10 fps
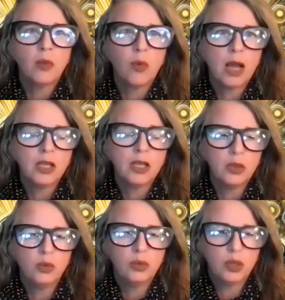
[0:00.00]
I want
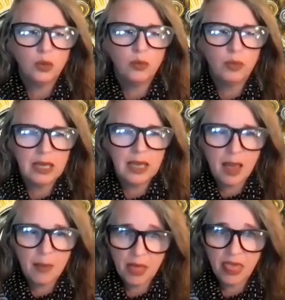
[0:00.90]
you to be
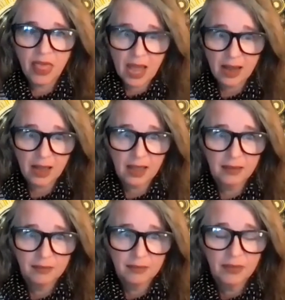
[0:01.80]
empathetic.
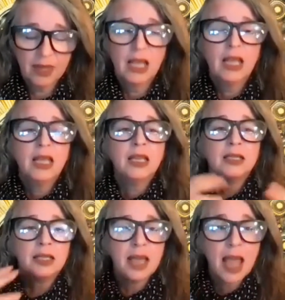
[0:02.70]

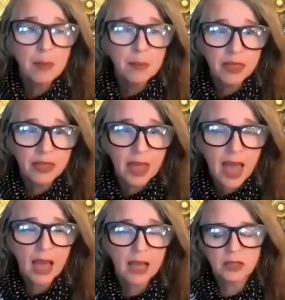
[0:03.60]
It is an empathy
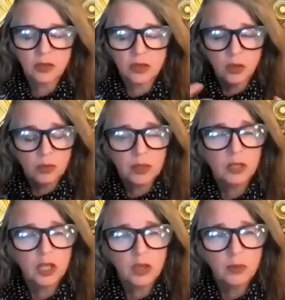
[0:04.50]
hack so that you
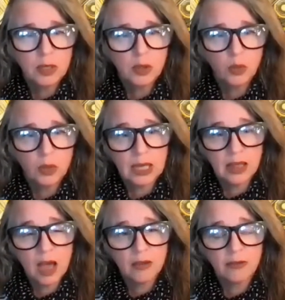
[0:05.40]
build a human you really
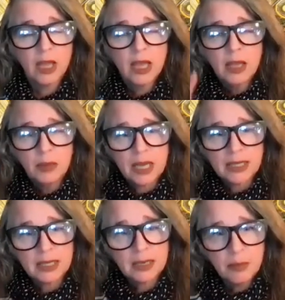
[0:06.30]
love.
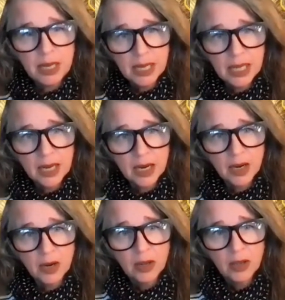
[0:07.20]
Because in a minute
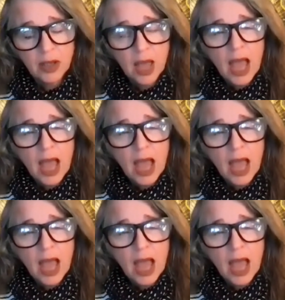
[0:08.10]
here,